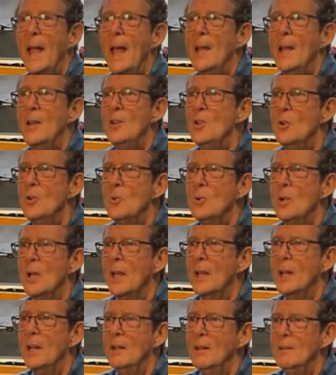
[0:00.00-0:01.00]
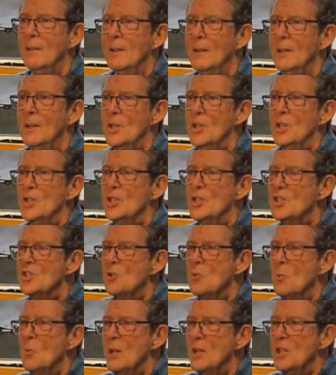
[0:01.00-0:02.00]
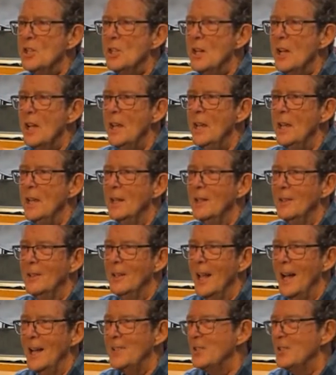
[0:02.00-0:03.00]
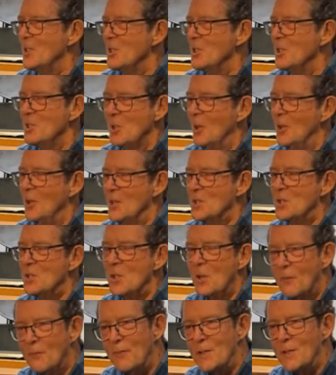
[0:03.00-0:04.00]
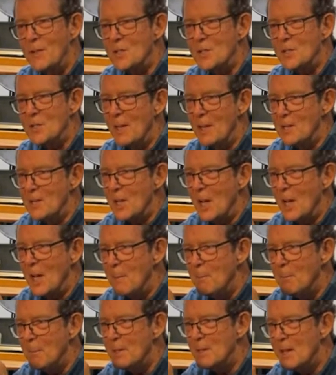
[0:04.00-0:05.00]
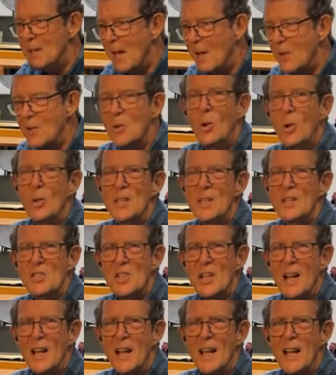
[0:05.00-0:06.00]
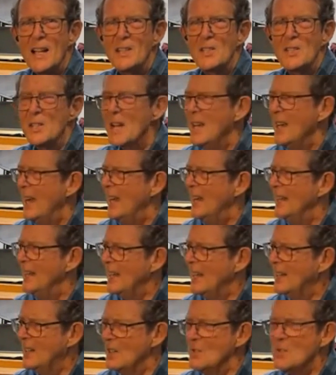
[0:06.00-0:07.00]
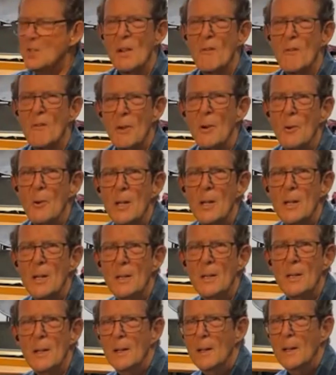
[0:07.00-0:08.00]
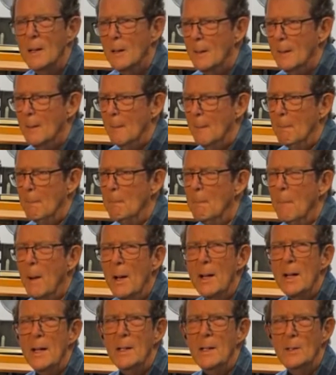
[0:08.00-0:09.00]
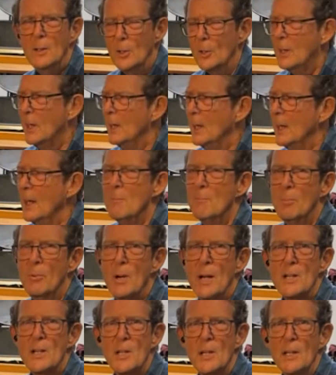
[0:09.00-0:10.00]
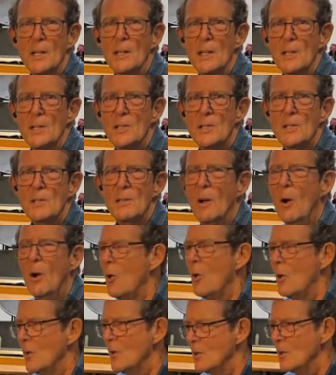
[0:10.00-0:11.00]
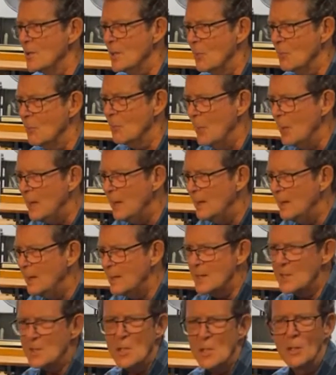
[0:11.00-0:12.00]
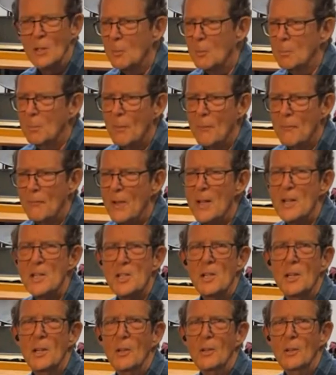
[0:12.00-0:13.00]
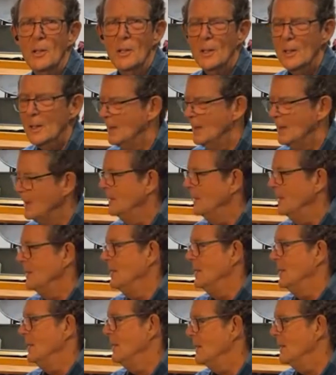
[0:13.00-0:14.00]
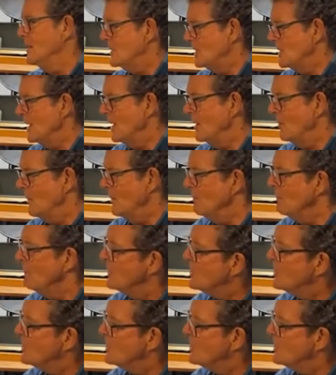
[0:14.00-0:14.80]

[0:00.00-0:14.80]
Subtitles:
And you can squish ink, not just on the surface of the type, but down on the sides. And that gives a very muddy looking impression that's harder to read, doesn't look professional, etc.